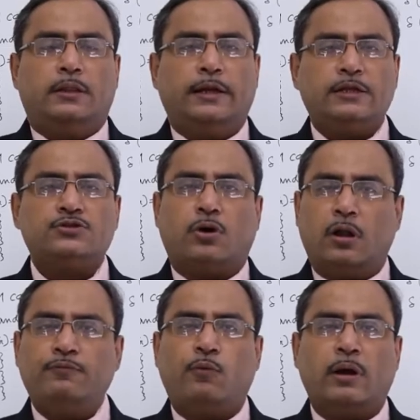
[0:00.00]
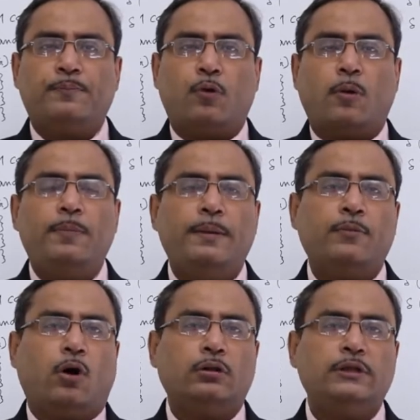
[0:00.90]
Let us solve one problem
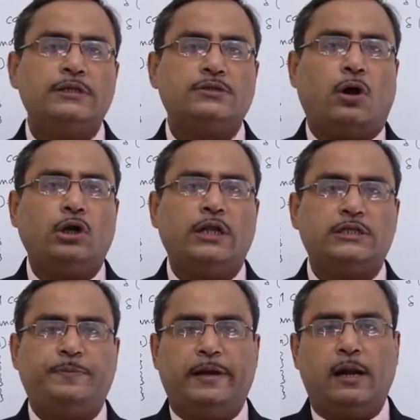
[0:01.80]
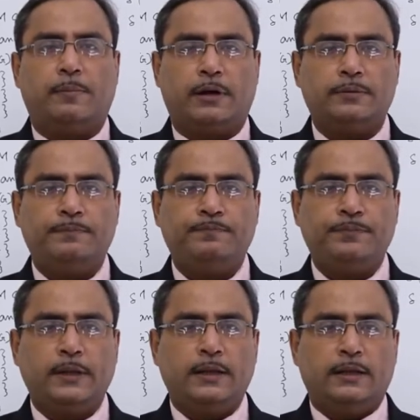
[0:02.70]
on this context-free grammar.
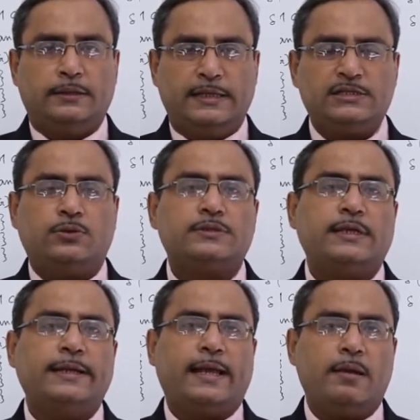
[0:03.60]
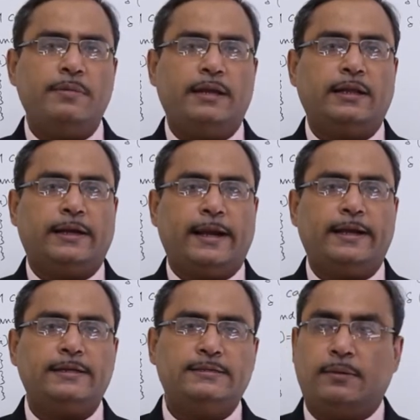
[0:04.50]
This question came in the GATE
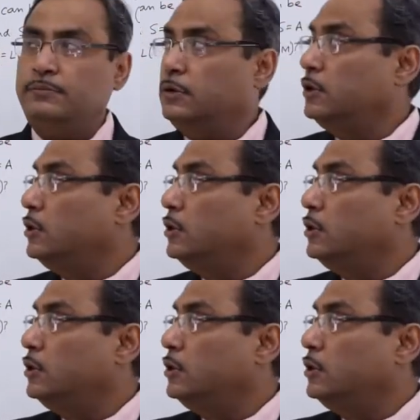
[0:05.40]
exam